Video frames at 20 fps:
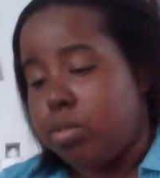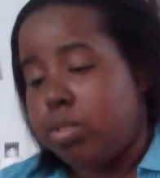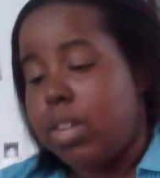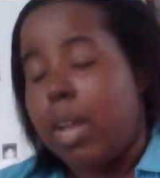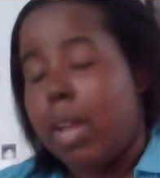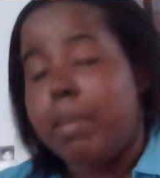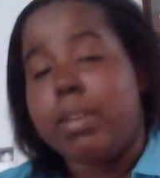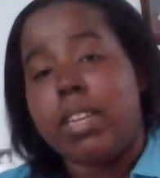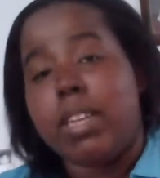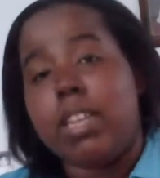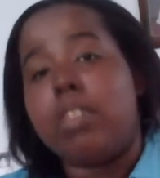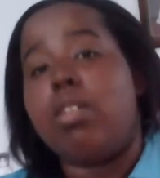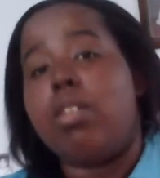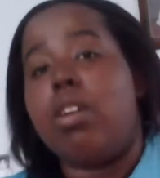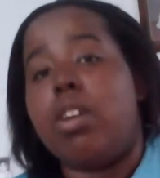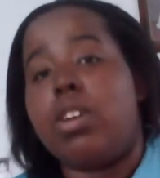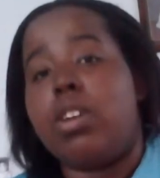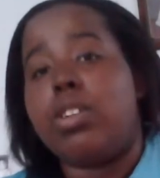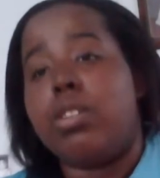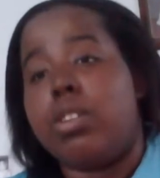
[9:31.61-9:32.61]
Diamond didn't call
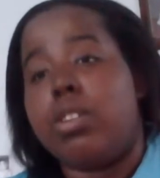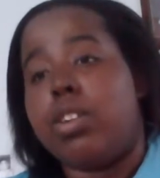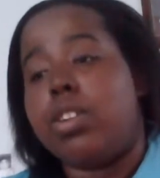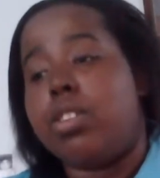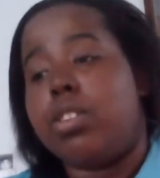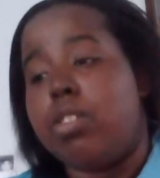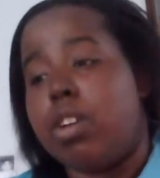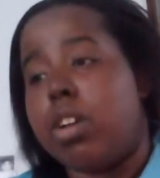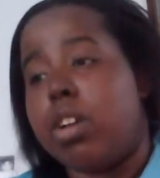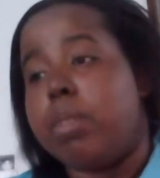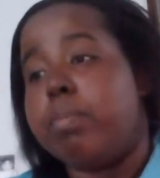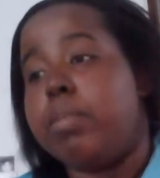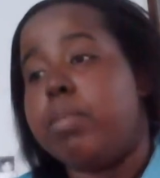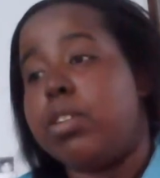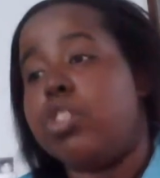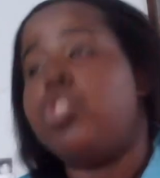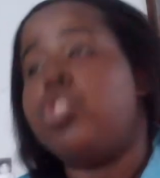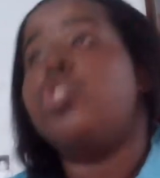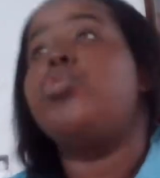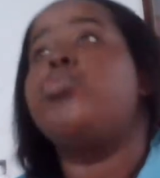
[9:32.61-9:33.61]
her daughter a dog,
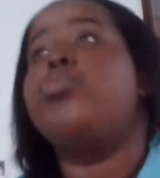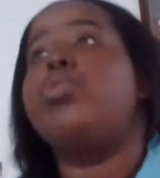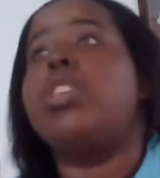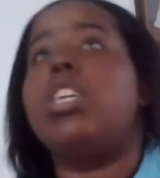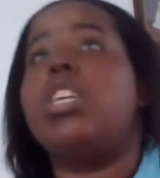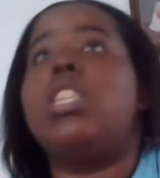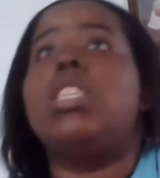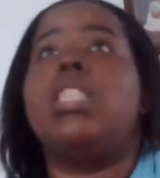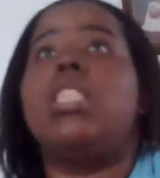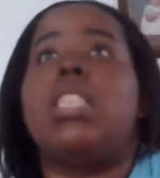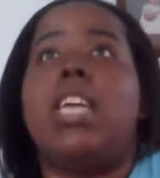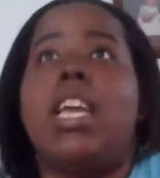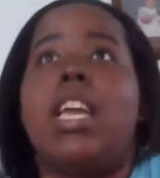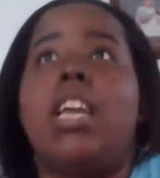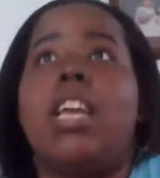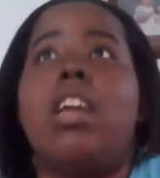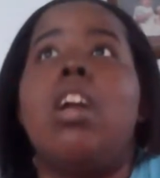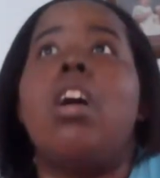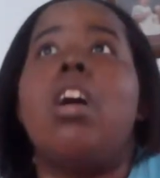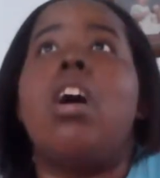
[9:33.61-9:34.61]
but you did
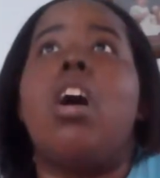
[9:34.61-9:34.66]
say,